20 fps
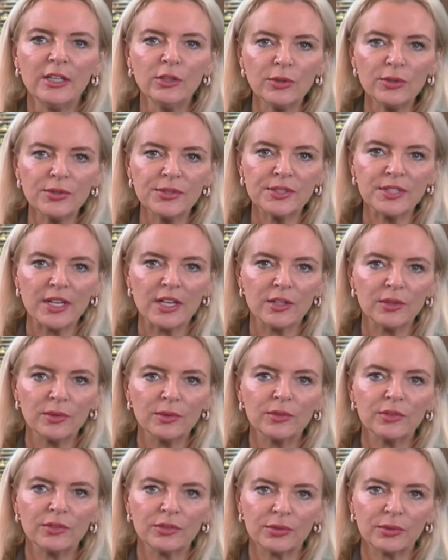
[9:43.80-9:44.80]
also
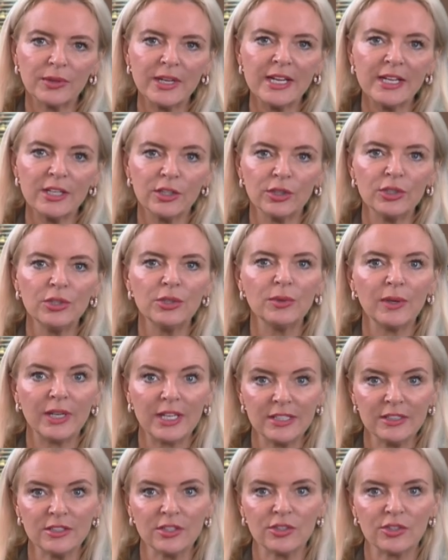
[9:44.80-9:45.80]
three new
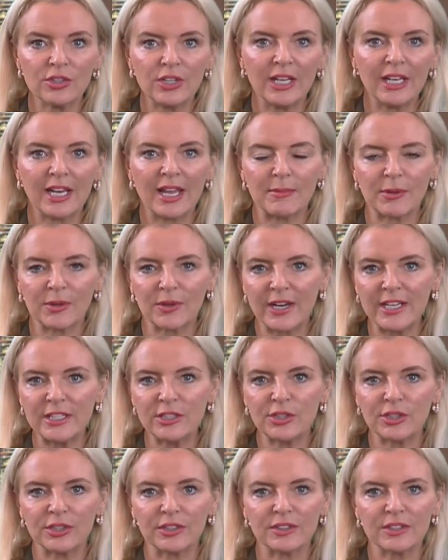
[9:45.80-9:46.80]
industry
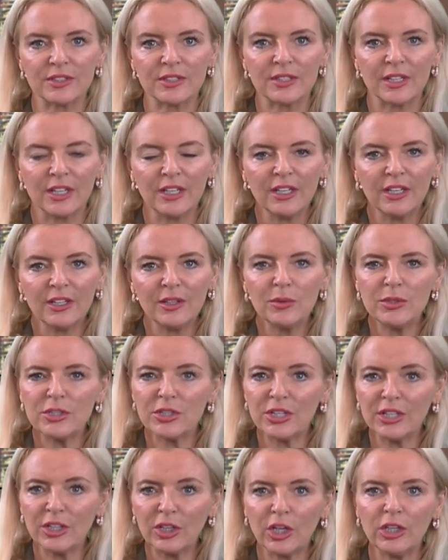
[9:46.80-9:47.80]
collaborations,
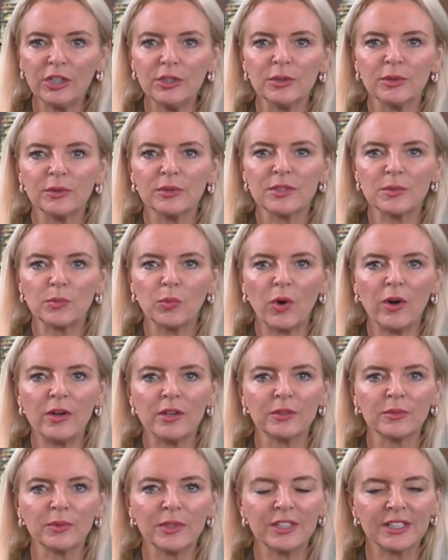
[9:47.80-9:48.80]
which includes
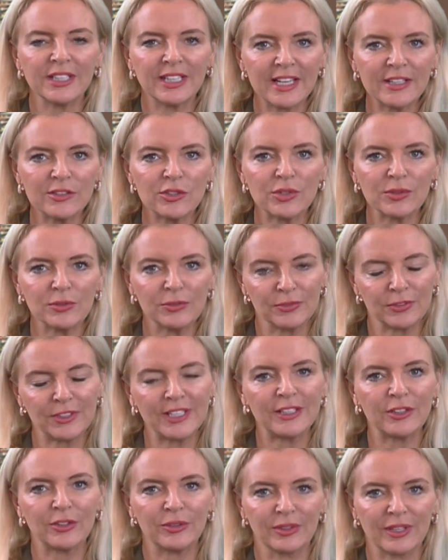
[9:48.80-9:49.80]
one with electric
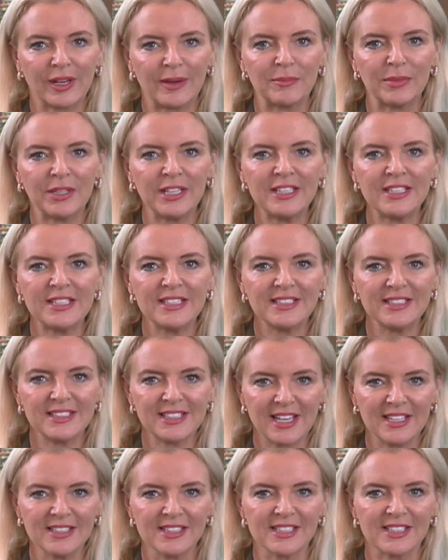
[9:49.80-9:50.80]
vehicle company
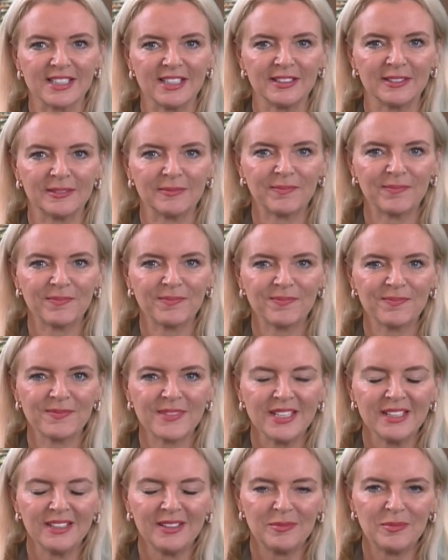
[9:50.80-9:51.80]
Tesla.
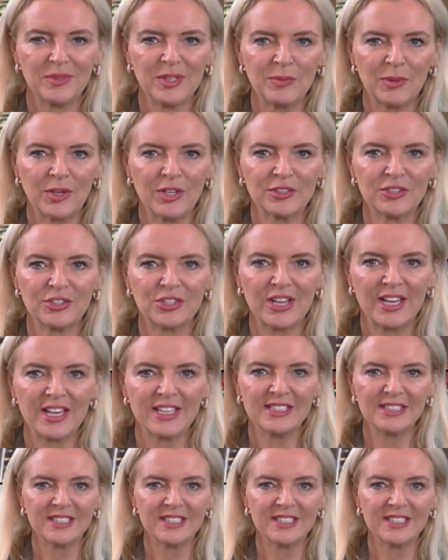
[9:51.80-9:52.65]
Meanwhile, shares